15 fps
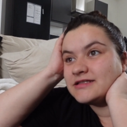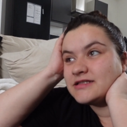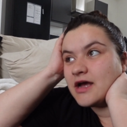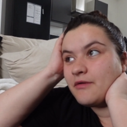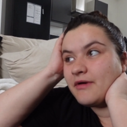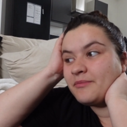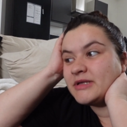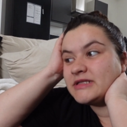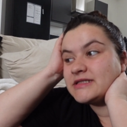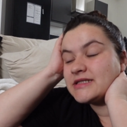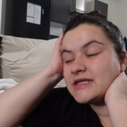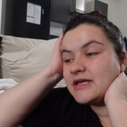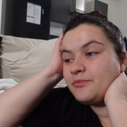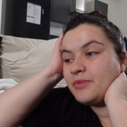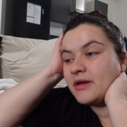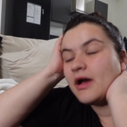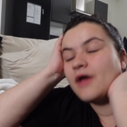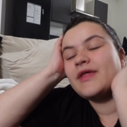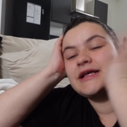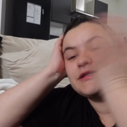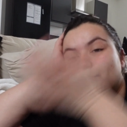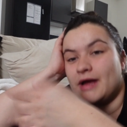So I've been sleeping. Oh,
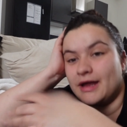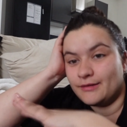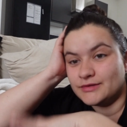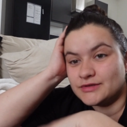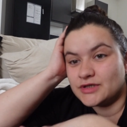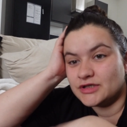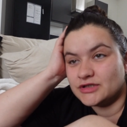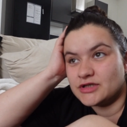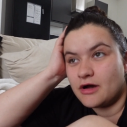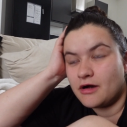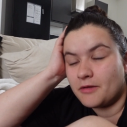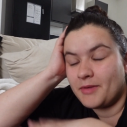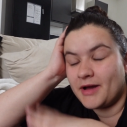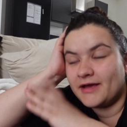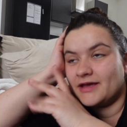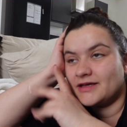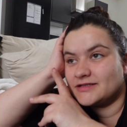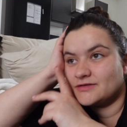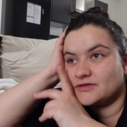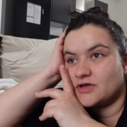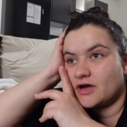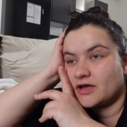that's why I was going to talk about it
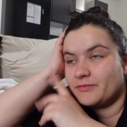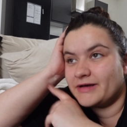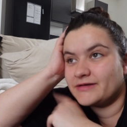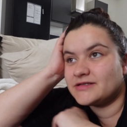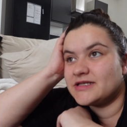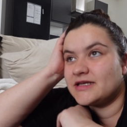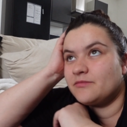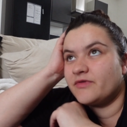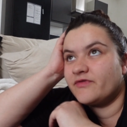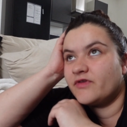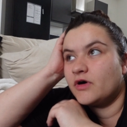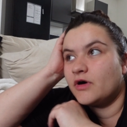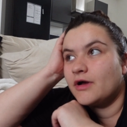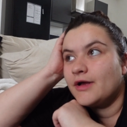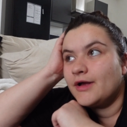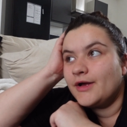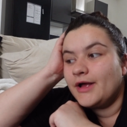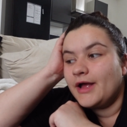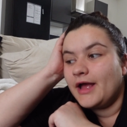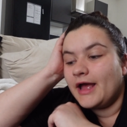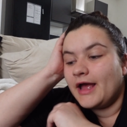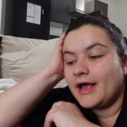because talking about sleep before.
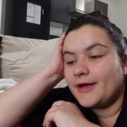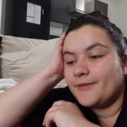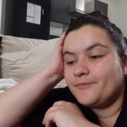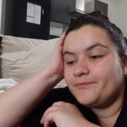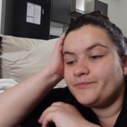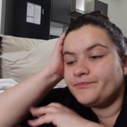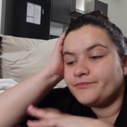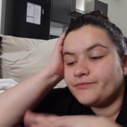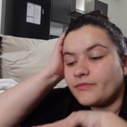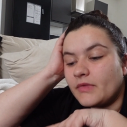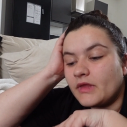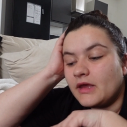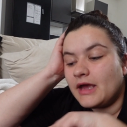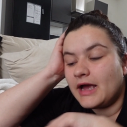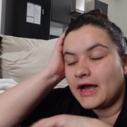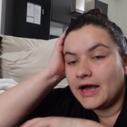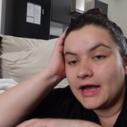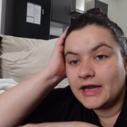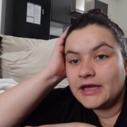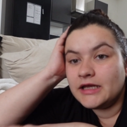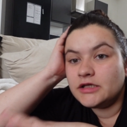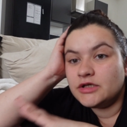Um,
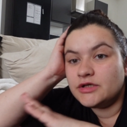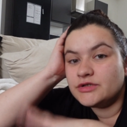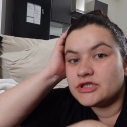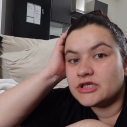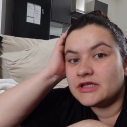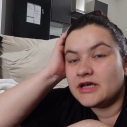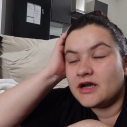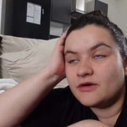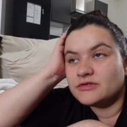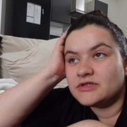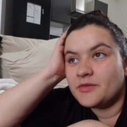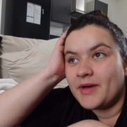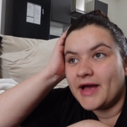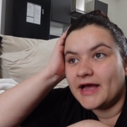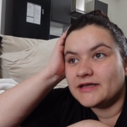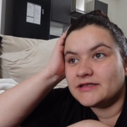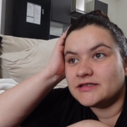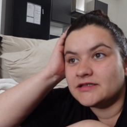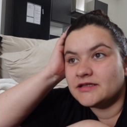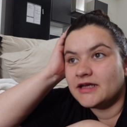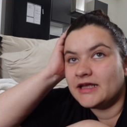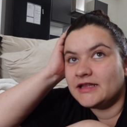I usually go to bed
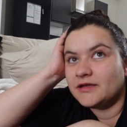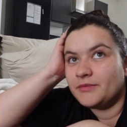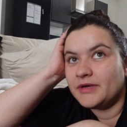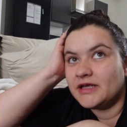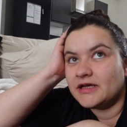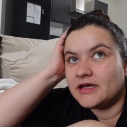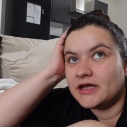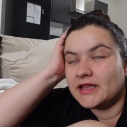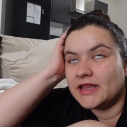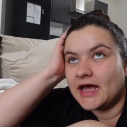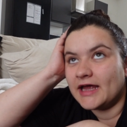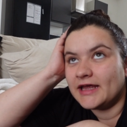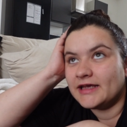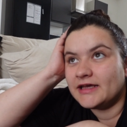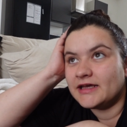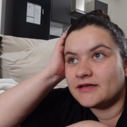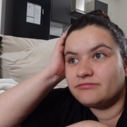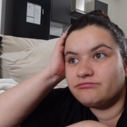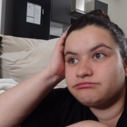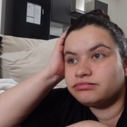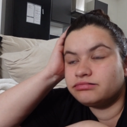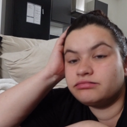in the week at like
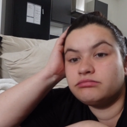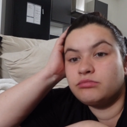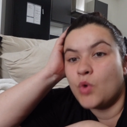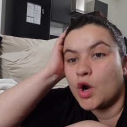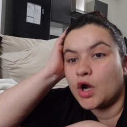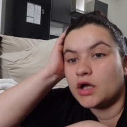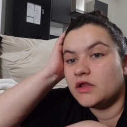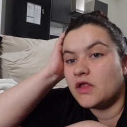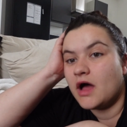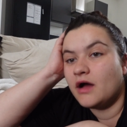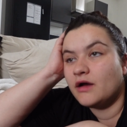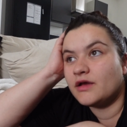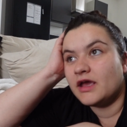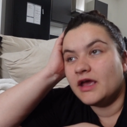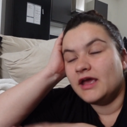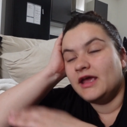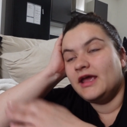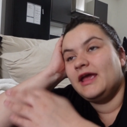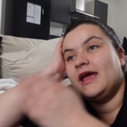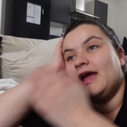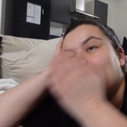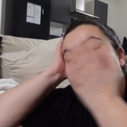one o'clock
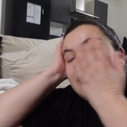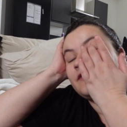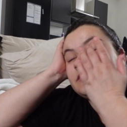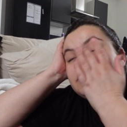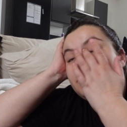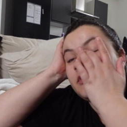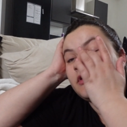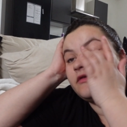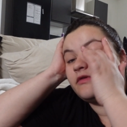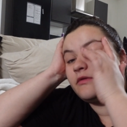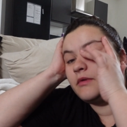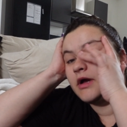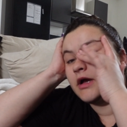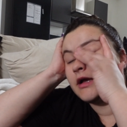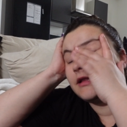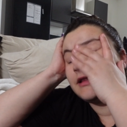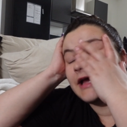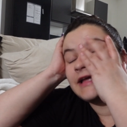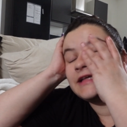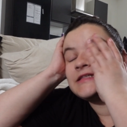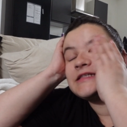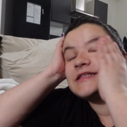and I have to be up for work at
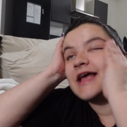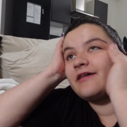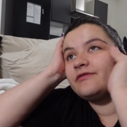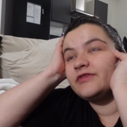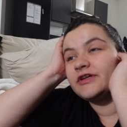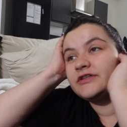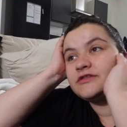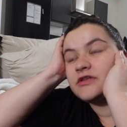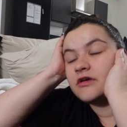like seven.